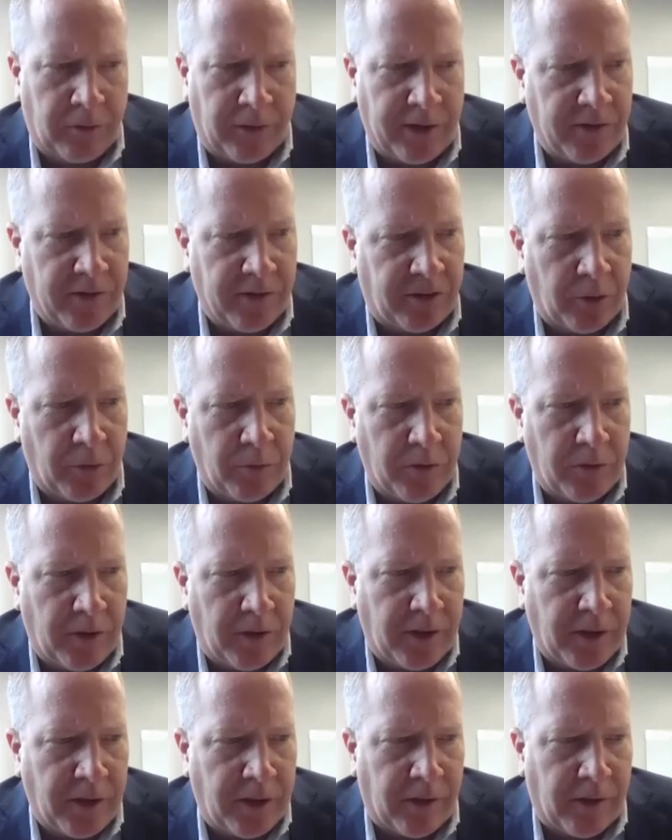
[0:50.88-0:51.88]
great. So,
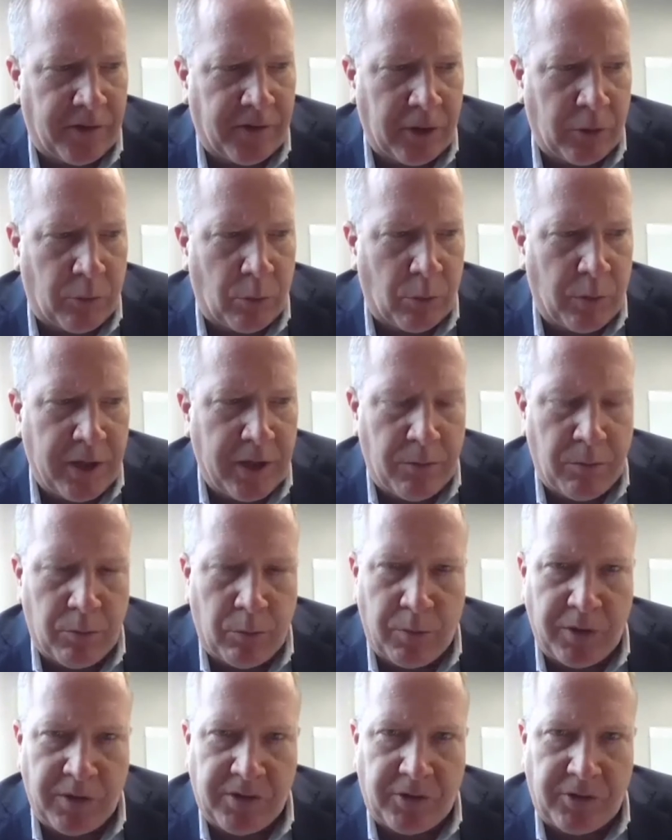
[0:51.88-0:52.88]
I think when
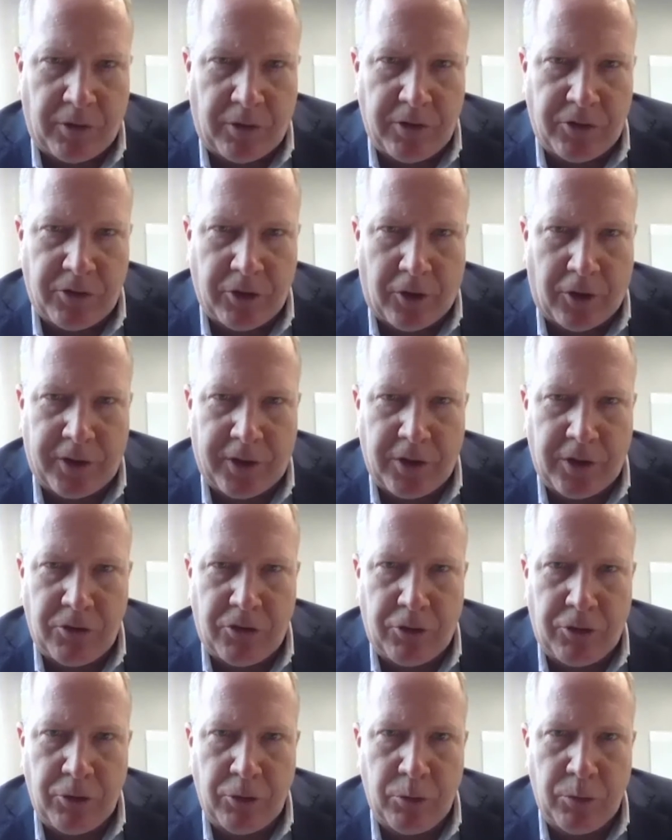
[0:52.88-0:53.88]
we started
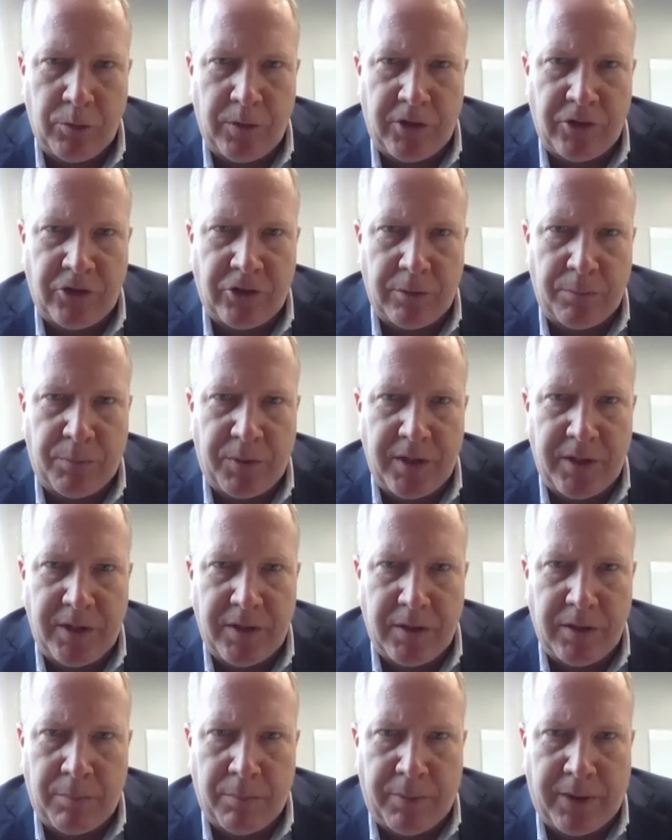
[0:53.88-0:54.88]
talking to
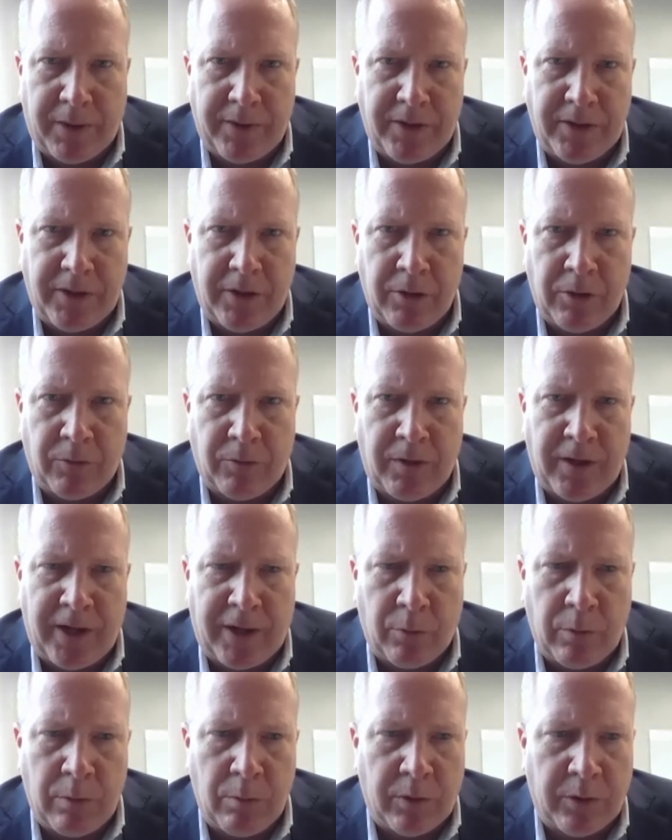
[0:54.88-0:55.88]
NGP about,
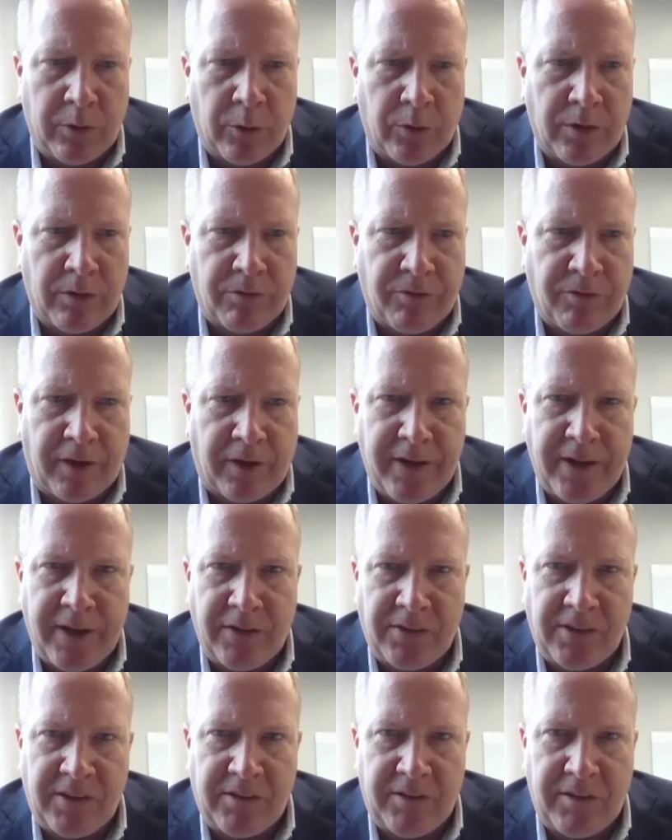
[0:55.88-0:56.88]
how we were going to
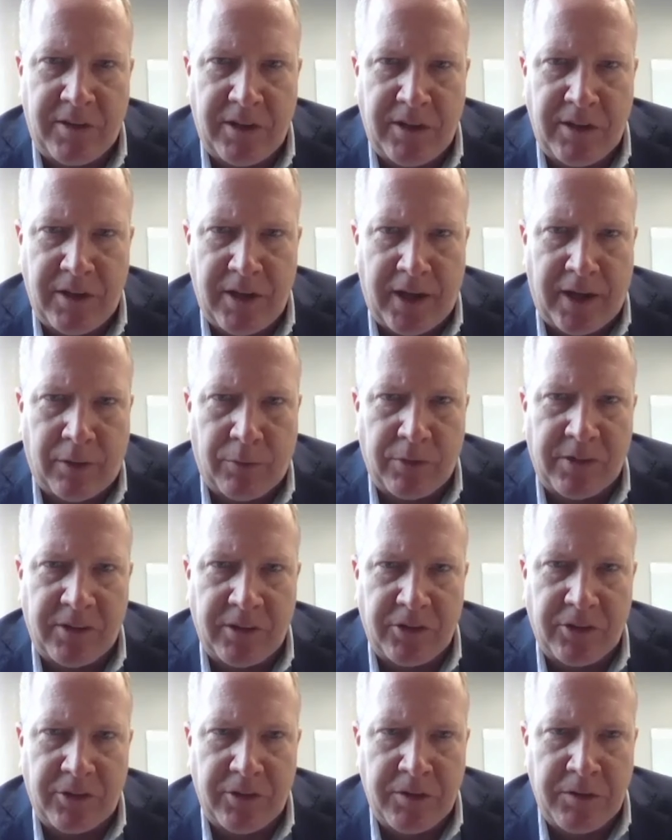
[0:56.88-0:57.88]
finance the
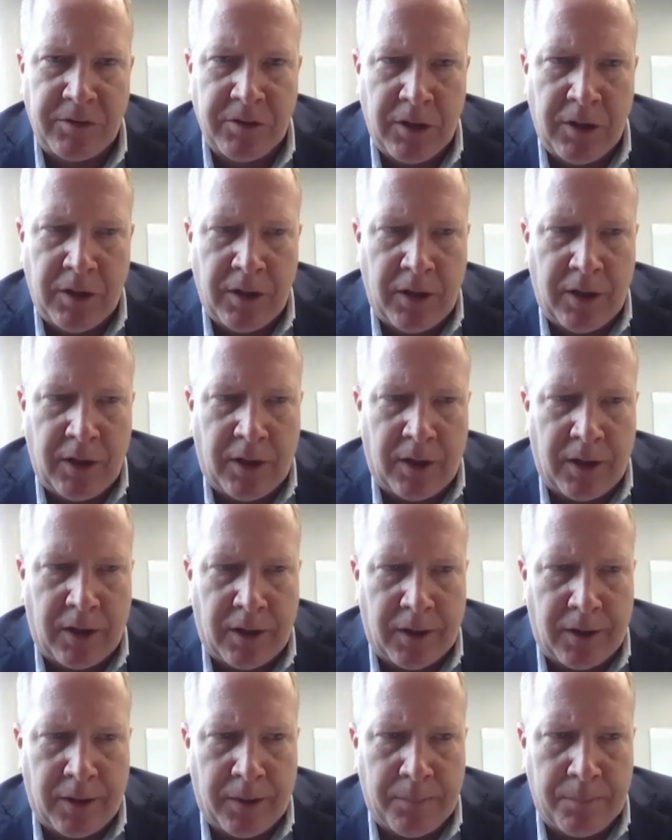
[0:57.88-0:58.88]
acquisition,
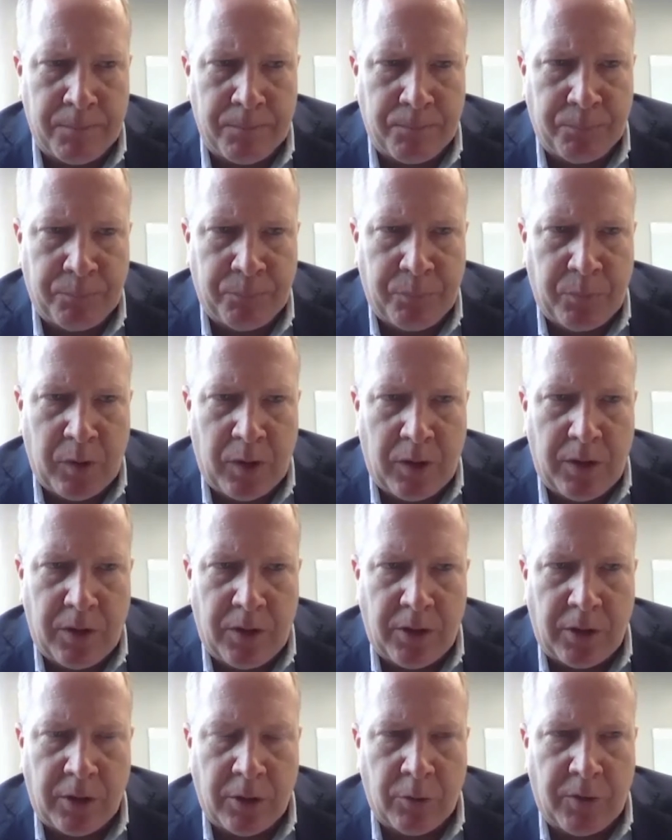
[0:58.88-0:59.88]

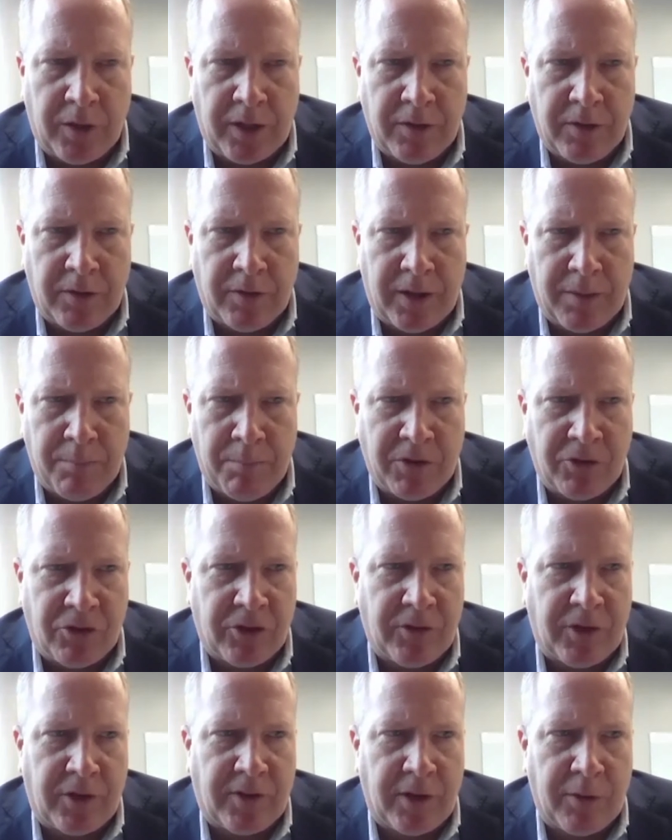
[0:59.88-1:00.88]
they
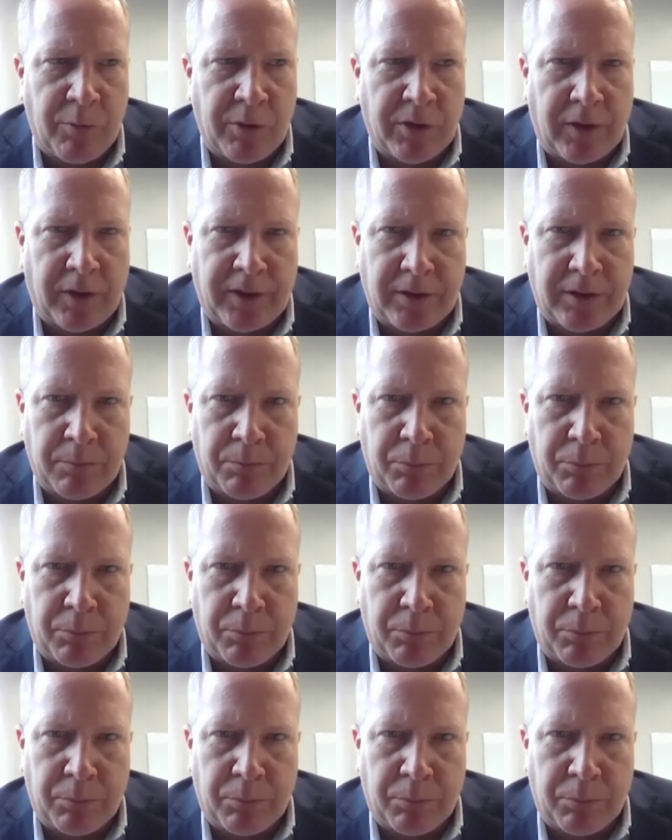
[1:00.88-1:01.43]
mentioned that they would like